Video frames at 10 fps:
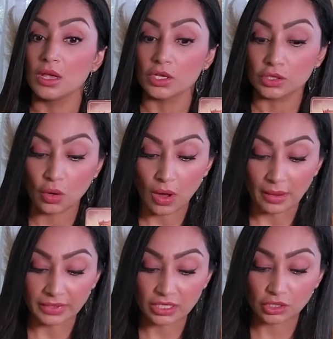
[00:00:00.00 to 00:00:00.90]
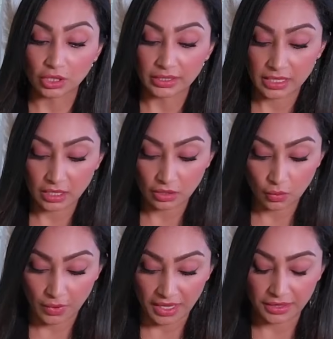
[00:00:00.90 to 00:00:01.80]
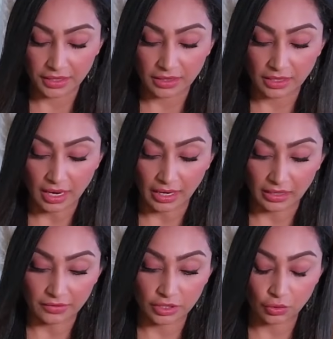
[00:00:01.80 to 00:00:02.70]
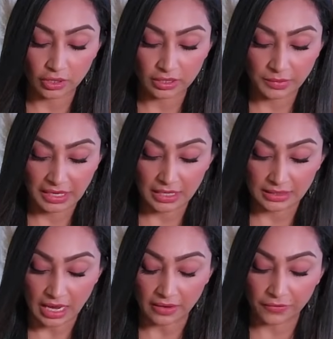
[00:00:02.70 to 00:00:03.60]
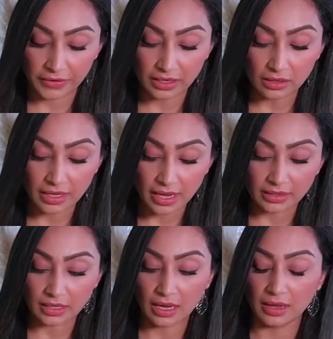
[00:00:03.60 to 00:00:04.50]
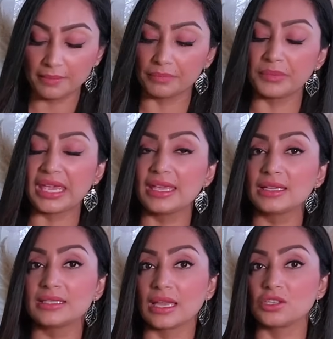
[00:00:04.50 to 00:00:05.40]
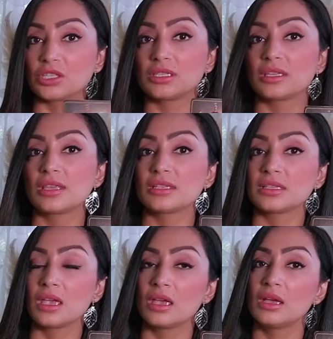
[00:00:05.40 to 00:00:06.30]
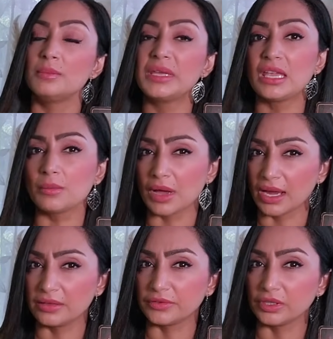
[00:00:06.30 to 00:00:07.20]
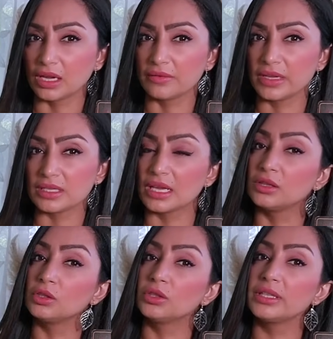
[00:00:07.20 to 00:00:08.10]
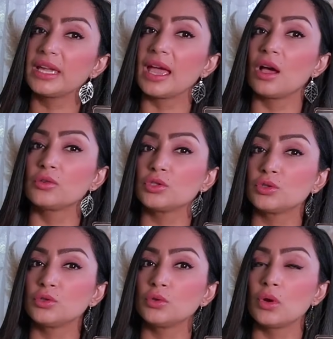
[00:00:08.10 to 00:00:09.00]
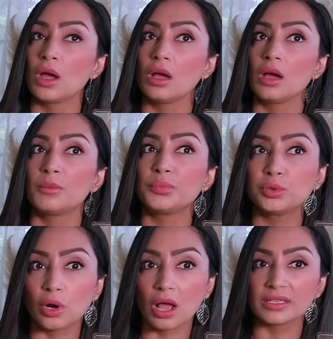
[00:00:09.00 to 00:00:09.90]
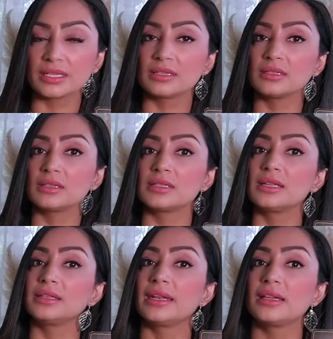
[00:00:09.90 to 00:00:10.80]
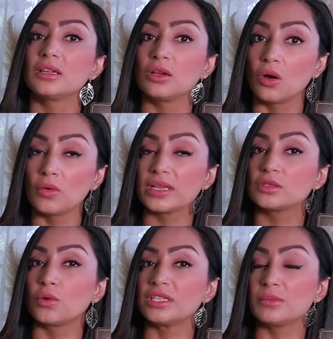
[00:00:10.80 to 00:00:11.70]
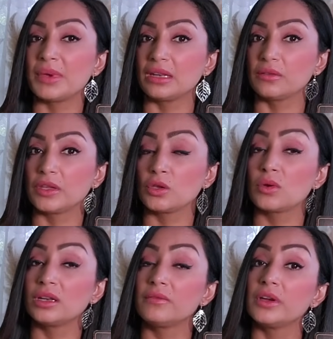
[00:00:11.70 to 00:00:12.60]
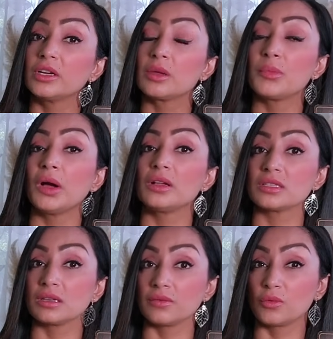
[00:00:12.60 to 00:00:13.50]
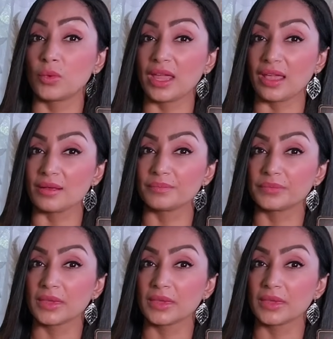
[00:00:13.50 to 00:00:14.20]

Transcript: So I'm going to start here with the Nine of Swords, because I feel that paying attention to this, being mindful of this, and learning how to process this and let it go is going to benefit you in a very positive way.